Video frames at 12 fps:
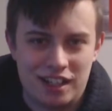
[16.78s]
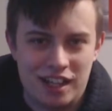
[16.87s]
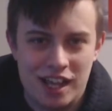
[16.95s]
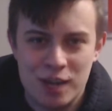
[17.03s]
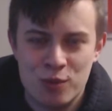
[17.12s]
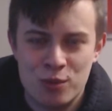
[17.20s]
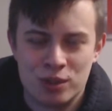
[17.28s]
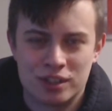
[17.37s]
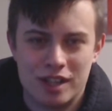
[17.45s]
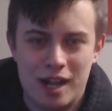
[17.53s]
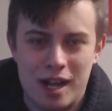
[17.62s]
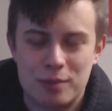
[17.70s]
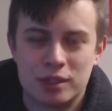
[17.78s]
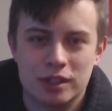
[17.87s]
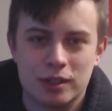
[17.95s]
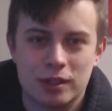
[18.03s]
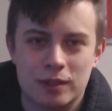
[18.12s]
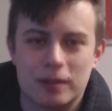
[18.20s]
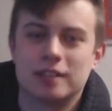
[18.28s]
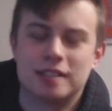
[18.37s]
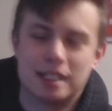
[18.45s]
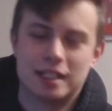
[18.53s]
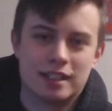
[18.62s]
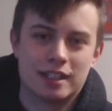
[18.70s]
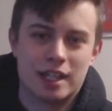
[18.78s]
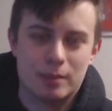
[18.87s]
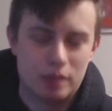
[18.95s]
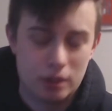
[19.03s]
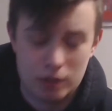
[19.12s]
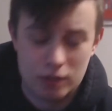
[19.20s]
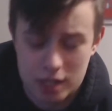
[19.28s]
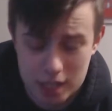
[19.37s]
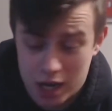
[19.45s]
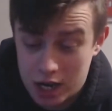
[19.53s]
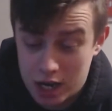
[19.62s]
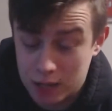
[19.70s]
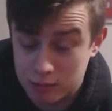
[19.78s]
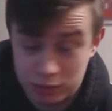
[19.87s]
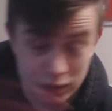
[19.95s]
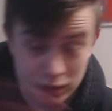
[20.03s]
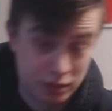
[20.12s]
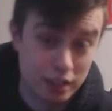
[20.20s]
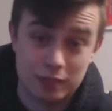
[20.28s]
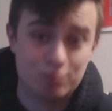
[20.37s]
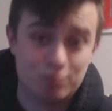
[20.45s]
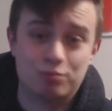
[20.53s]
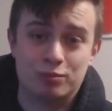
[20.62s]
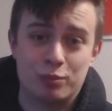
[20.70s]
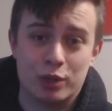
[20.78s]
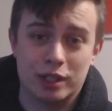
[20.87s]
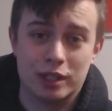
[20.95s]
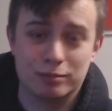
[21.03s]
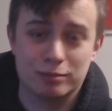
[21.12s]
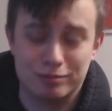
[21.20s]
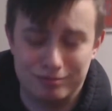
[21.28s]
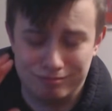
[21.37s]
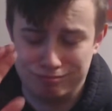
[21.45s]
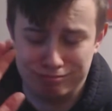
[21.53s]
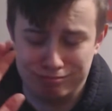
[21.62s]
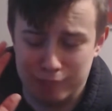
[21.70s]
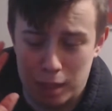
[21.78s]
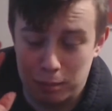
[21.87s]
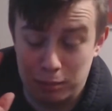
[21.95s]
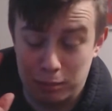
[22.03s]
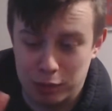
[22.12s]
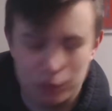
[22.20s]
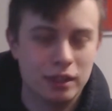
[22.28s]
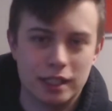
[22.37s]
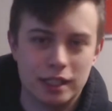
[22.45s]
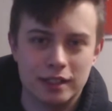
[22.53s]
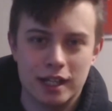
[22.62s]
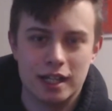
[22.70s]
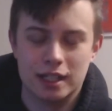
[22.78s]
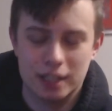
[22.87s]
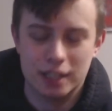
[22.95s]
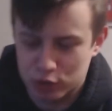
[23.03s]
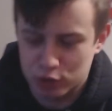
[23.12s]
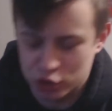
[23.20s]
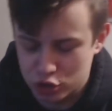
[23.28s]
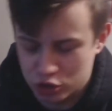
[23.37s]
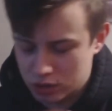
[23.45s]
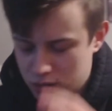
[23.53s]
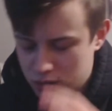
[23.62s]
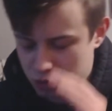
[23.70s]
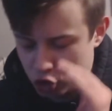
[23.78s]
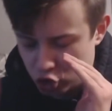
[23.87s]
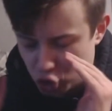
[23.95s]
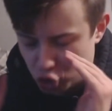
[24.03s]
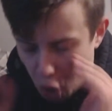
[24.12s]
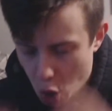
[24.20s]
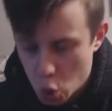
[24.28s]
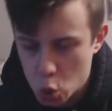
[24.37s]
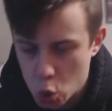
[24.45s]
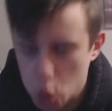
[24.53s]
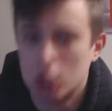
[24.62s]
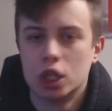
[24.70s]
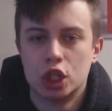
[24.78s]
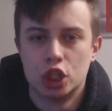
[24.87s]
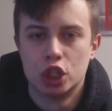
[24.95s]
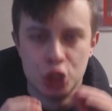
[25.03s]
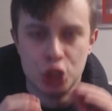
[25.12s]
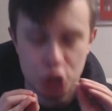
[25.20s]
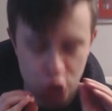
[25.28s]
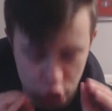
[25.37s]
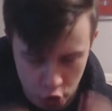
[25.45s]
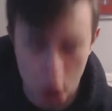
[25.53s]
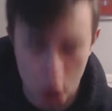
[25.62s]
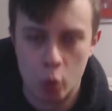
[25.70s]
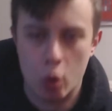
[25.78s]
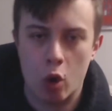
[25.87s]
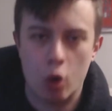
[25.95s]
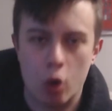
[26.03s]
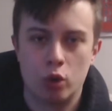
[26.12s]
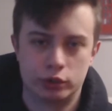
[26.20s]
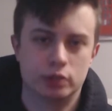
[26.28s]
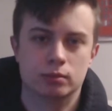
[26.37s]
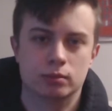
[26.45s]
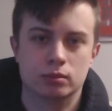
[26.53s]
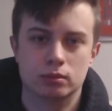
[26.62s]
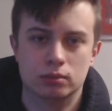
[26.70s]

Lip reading: It was an absolutely fantastic episode. Like, I'm just gonna put it bluntly there. It was just so awesome.